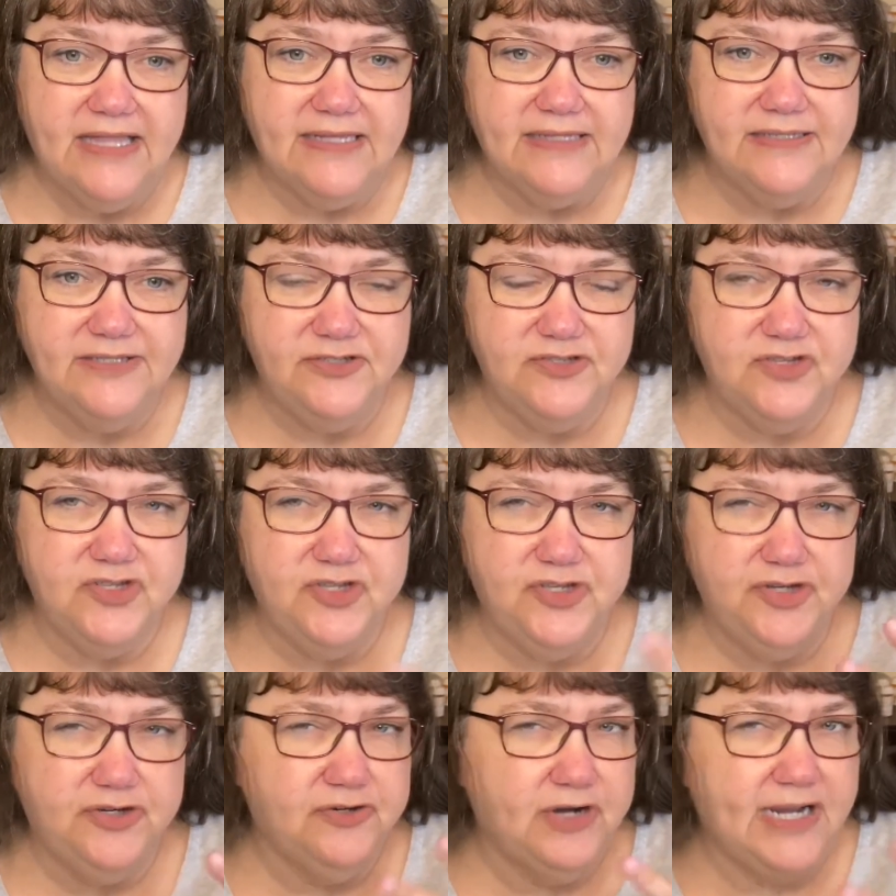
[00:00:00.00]

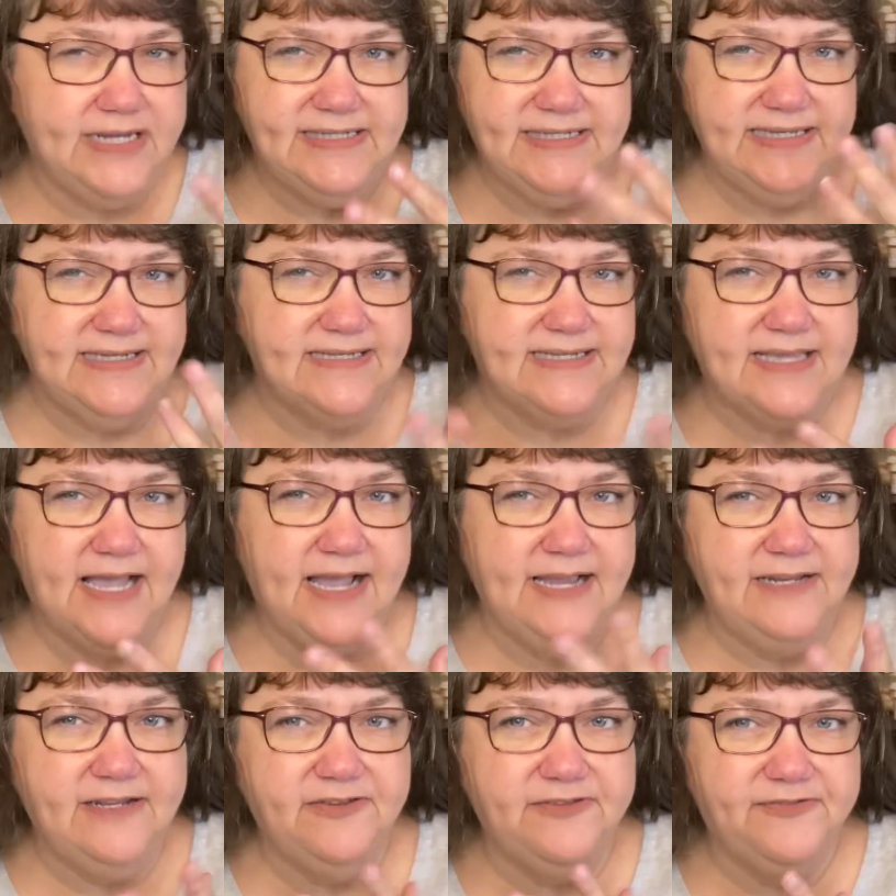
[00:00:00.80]
your ideas
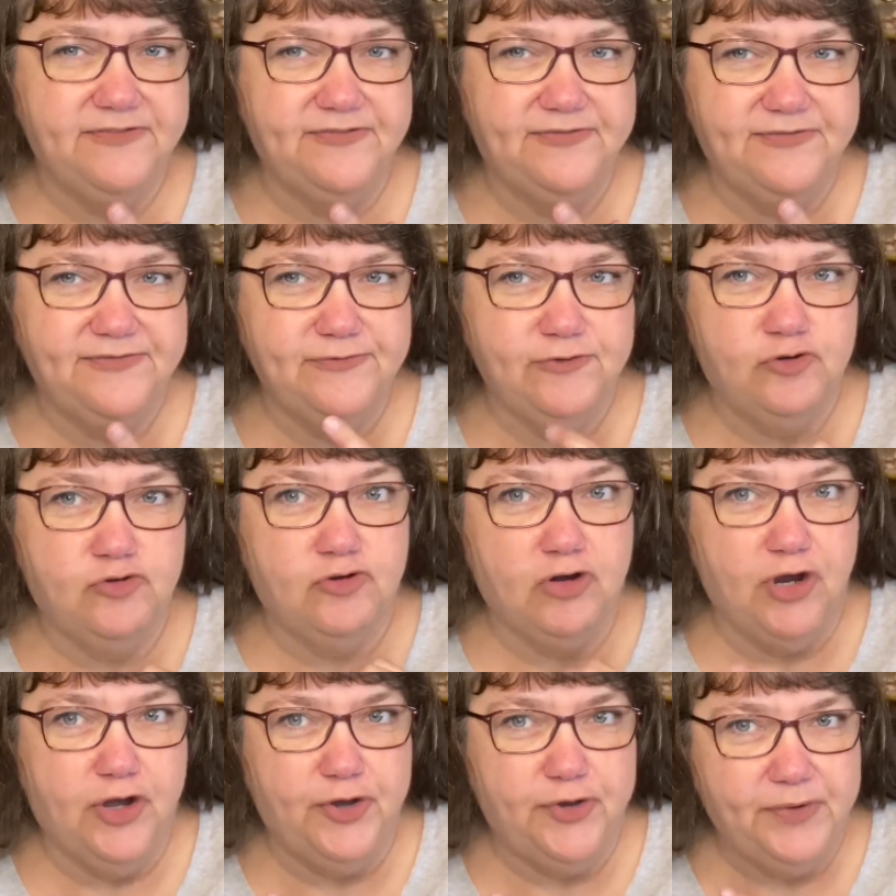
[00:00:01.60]
kind of
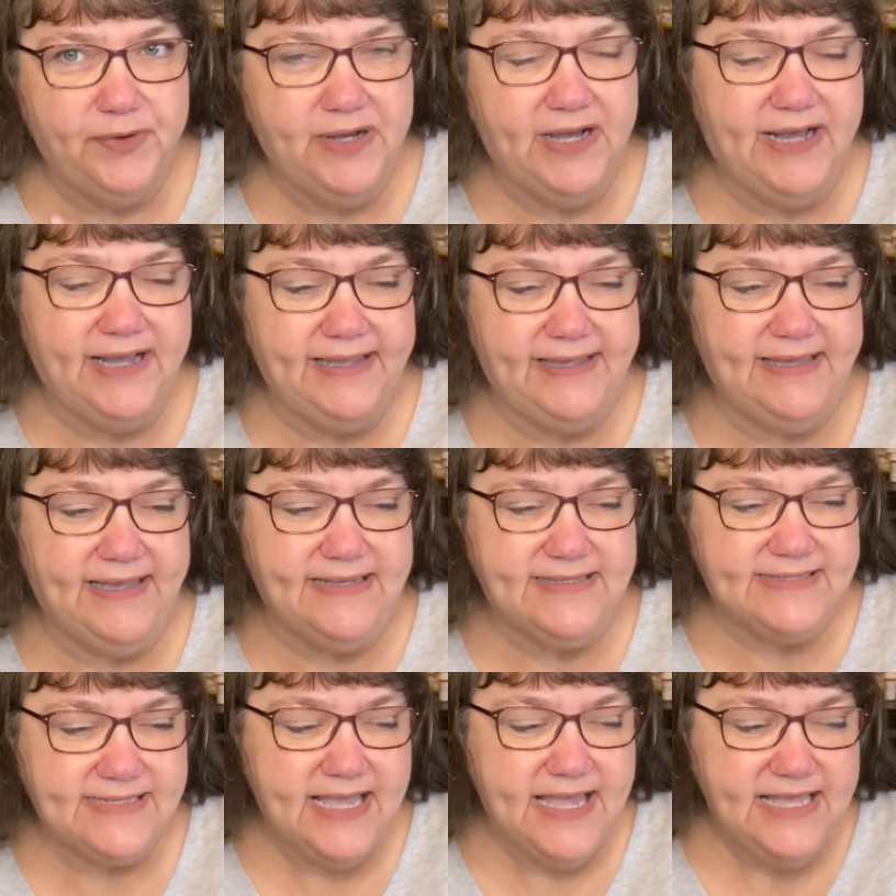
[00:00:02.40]
grow, I
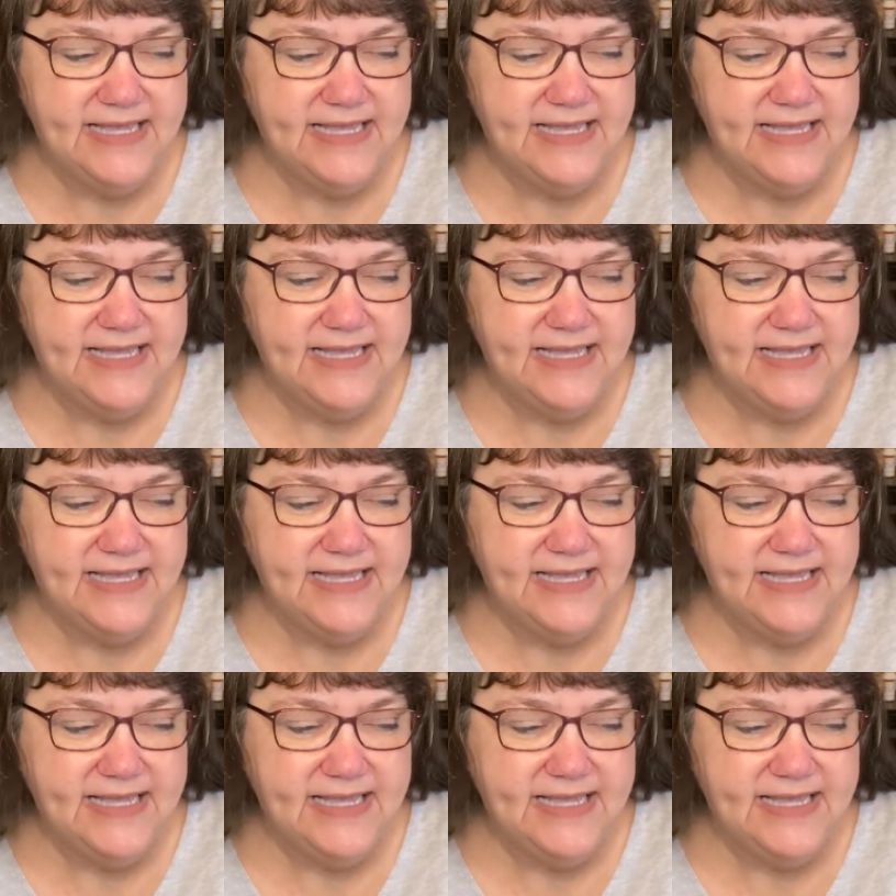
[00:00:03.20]
guess.